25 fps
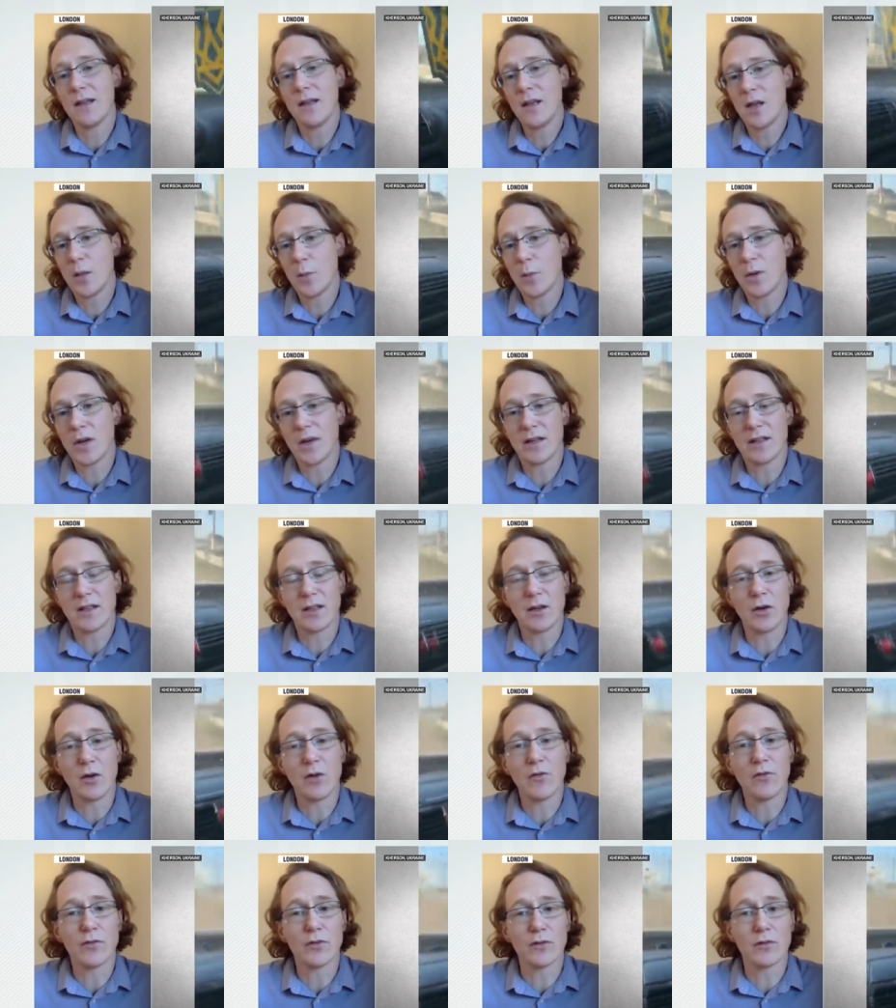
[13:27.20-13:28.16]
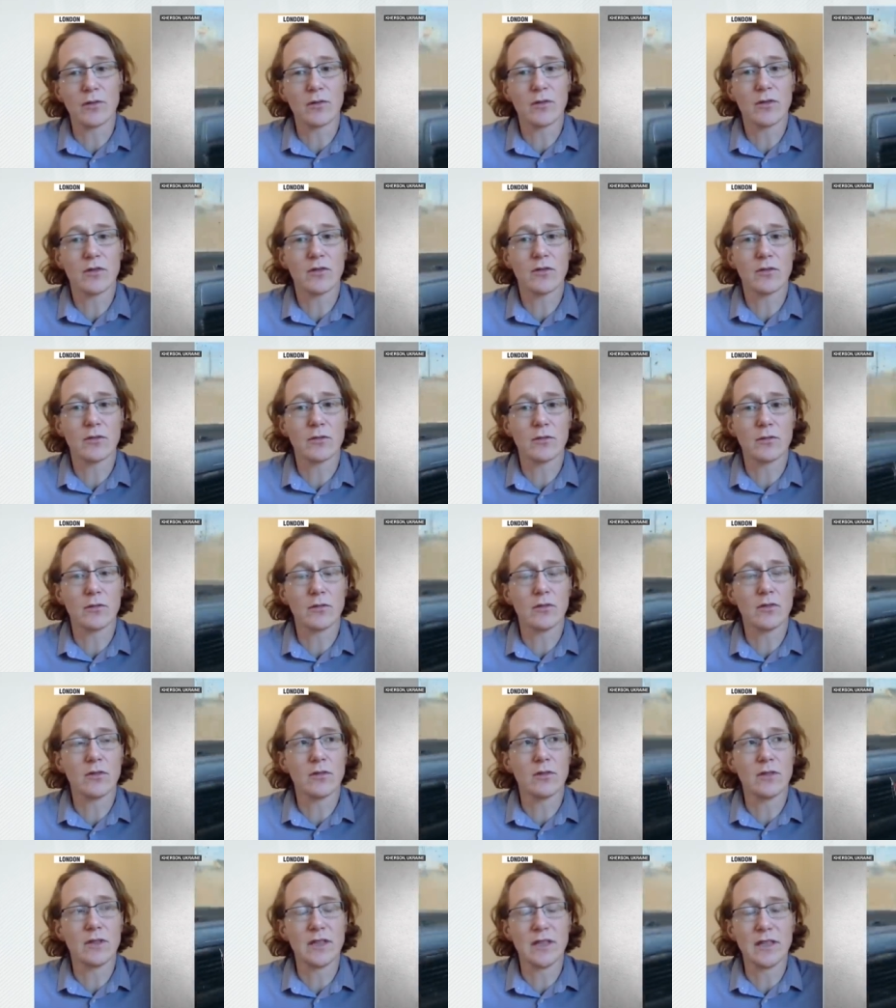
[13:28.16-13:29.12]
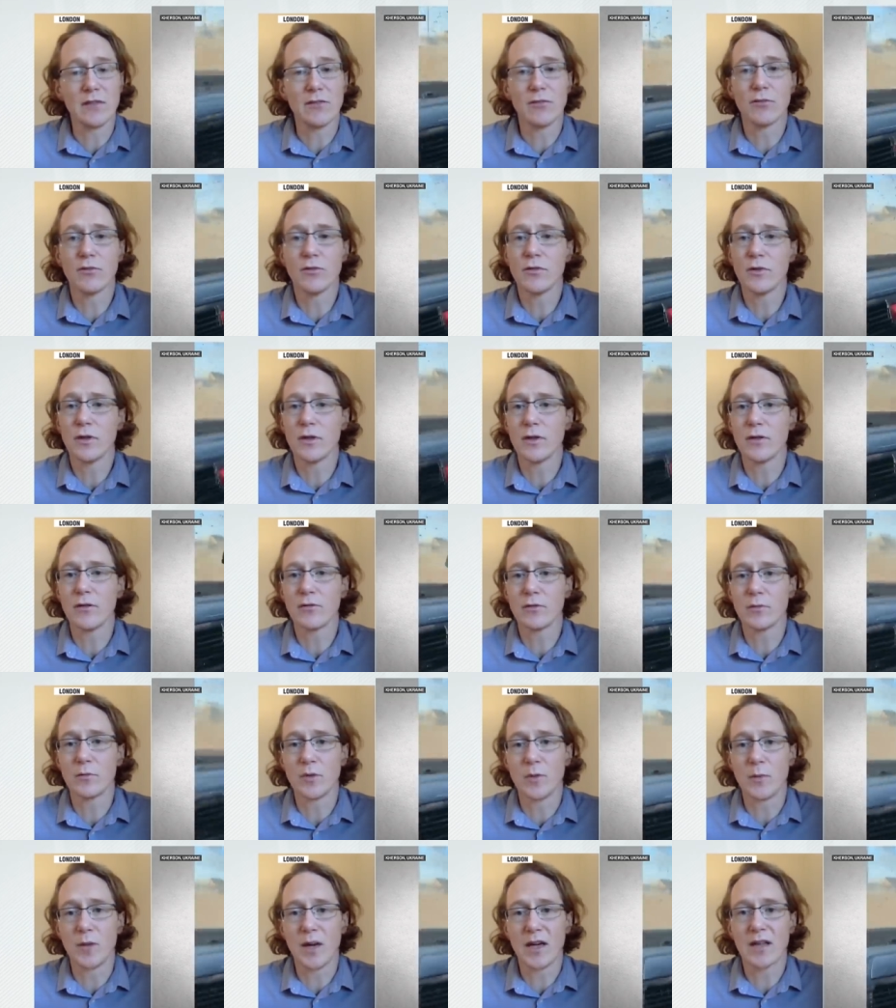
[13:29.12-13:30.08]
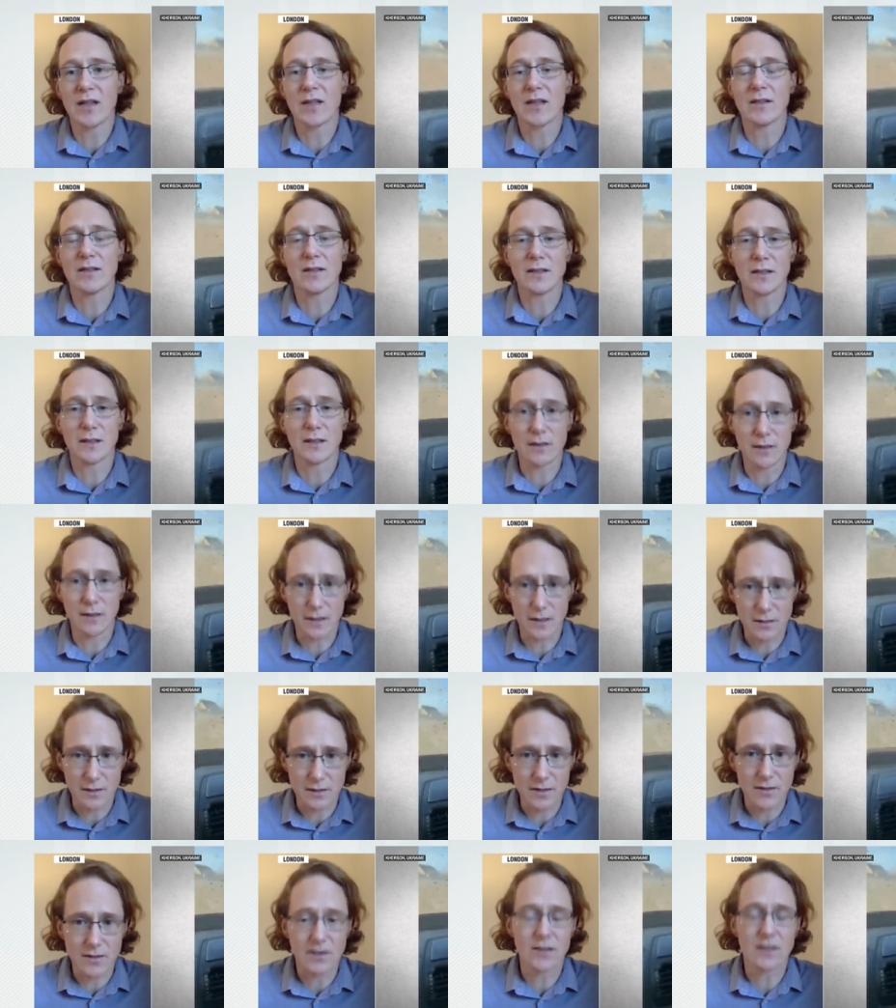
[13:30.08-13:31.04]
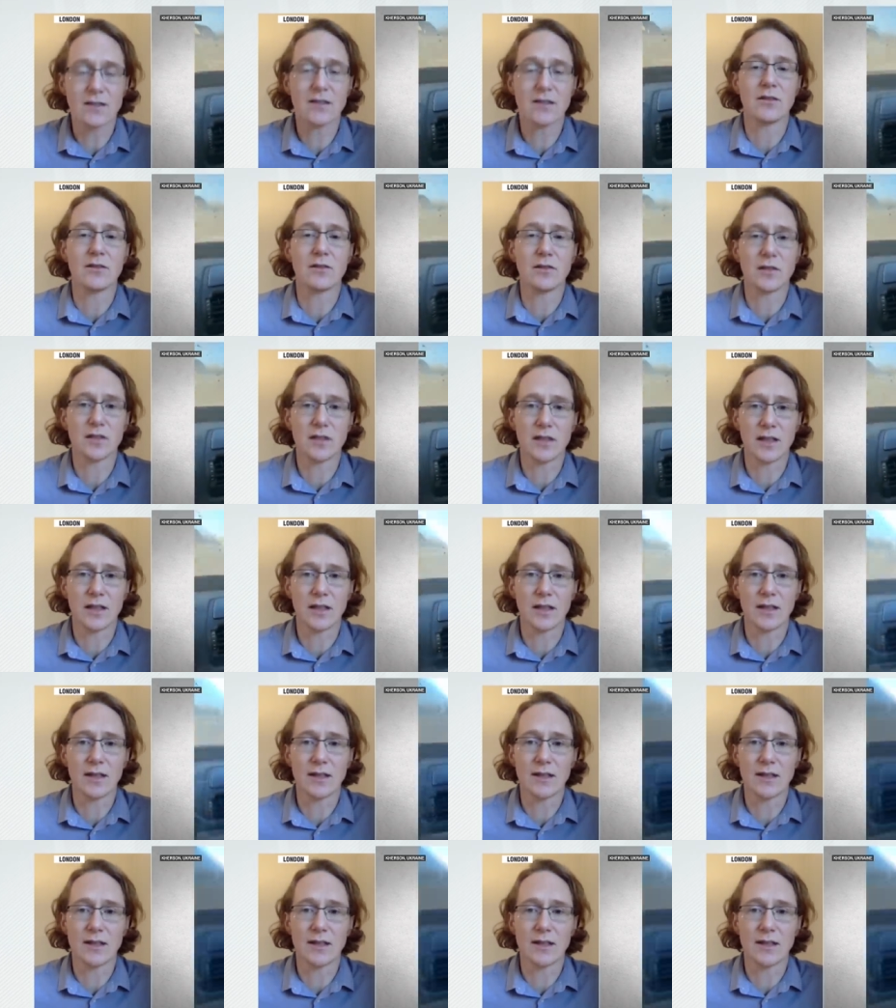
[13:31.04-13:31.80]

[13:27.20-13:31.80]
apparently an offer to, to leave uh, from the Americans, he, he's insisted on staying.